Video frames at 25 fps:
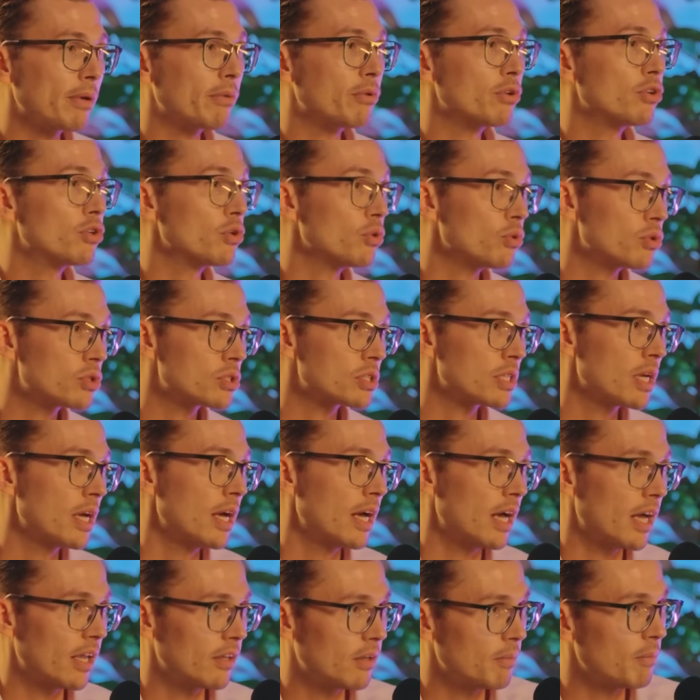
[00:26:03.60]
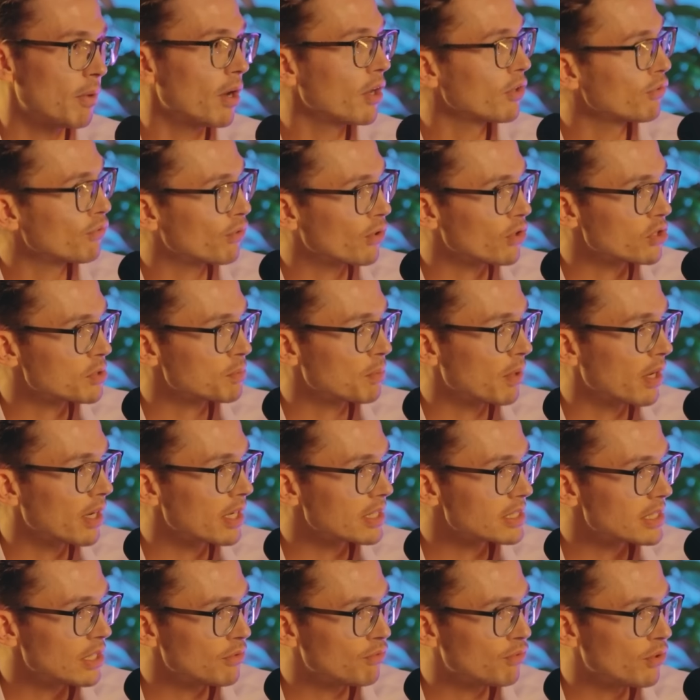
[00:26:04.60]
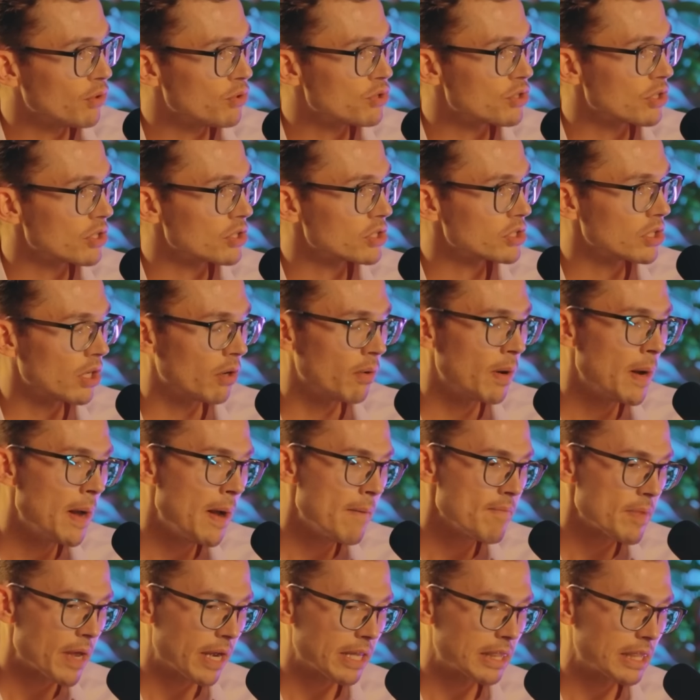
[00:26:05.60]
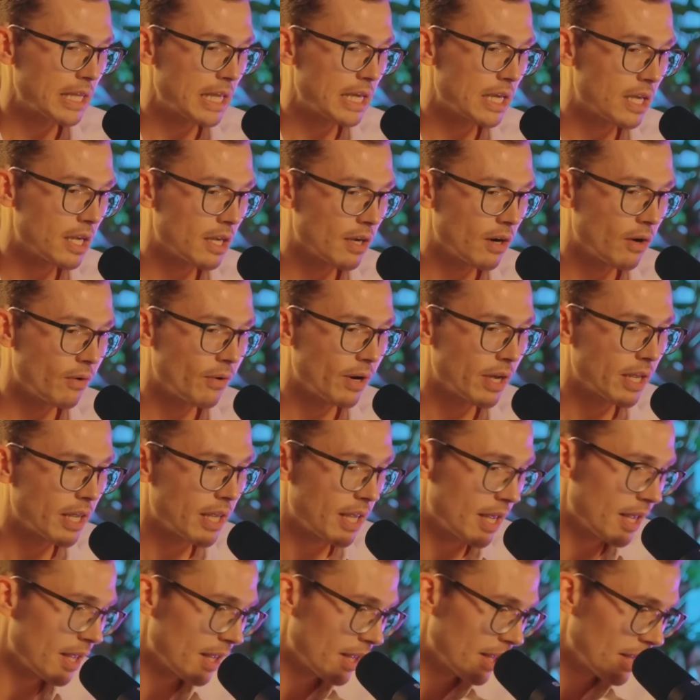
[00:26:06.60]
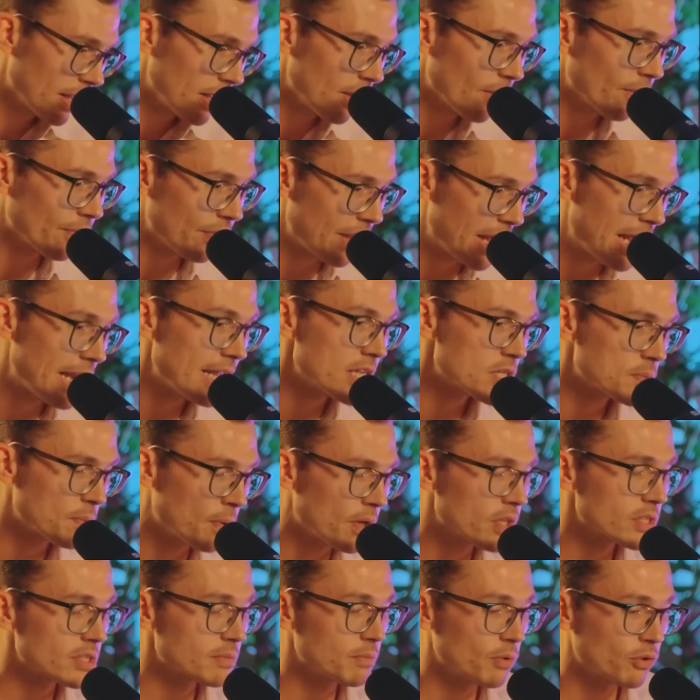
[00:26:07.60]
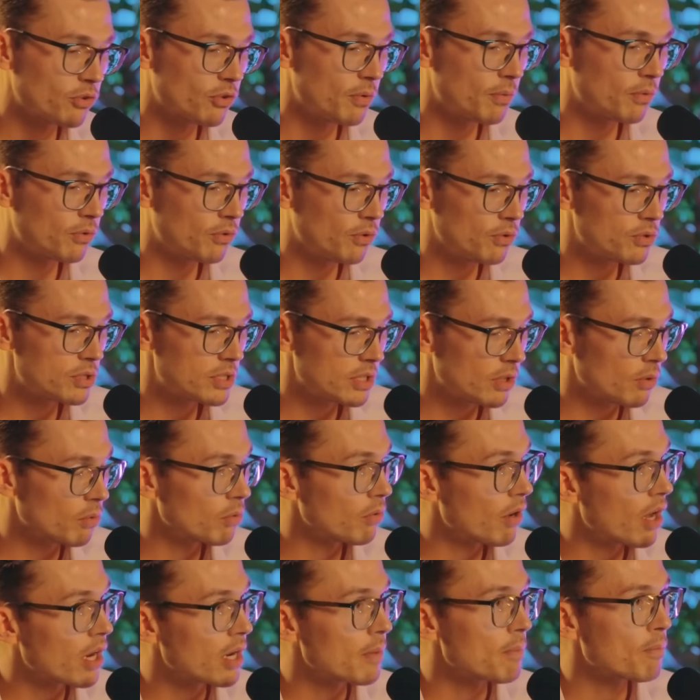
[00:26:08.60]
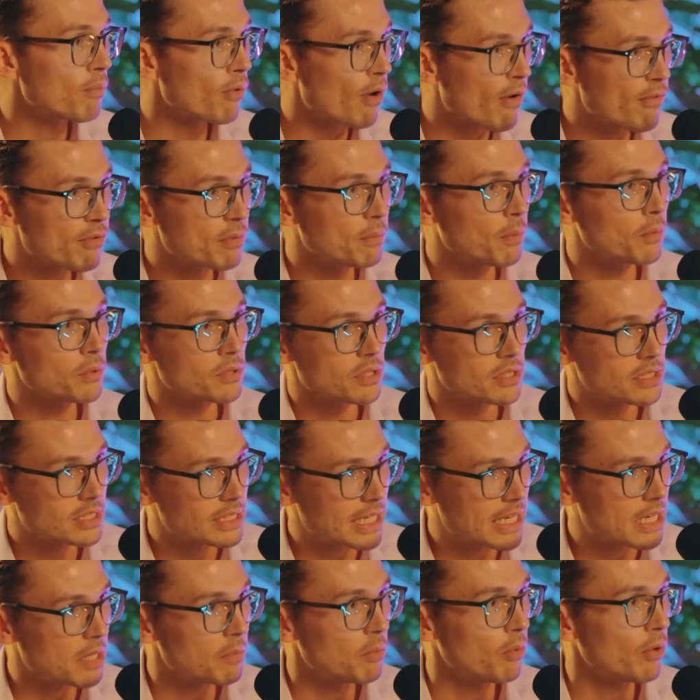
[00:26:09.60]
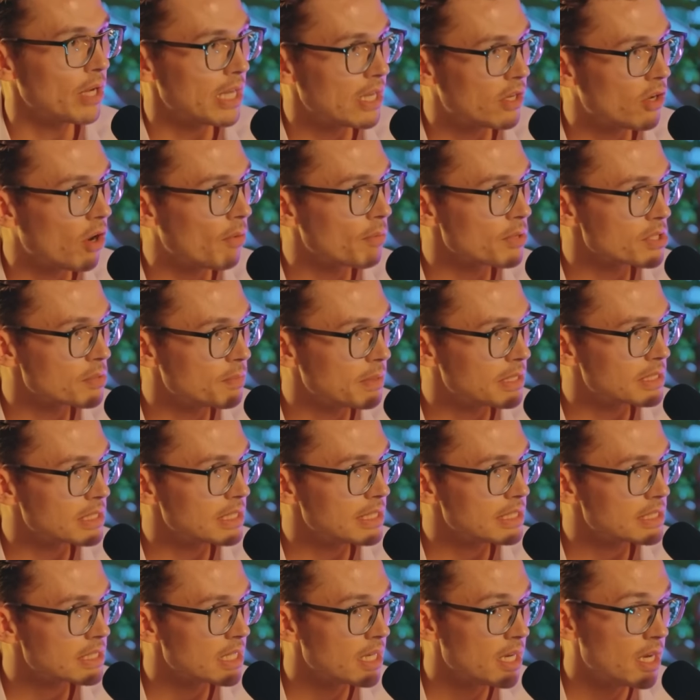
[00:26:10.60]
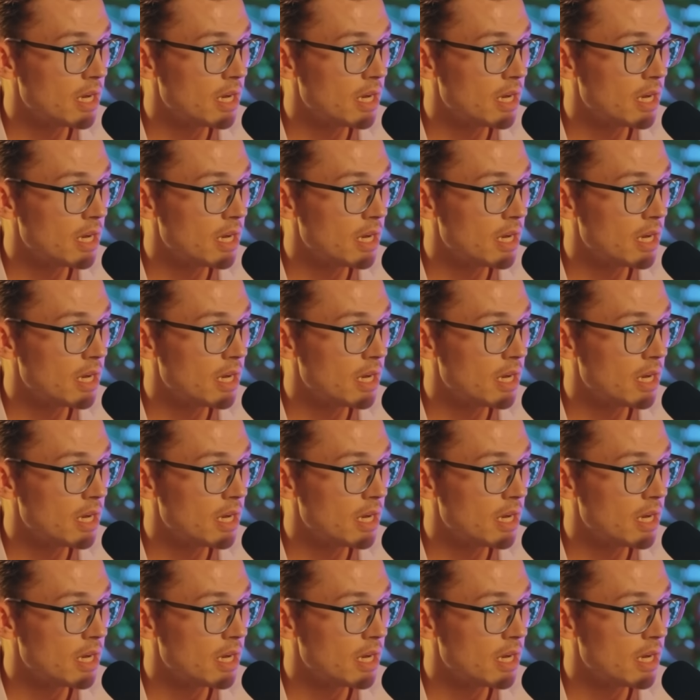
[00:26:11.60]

reduce demand for those products in future. So I think, you know, it is possible to still run a profitable, sustainable e-commerce business,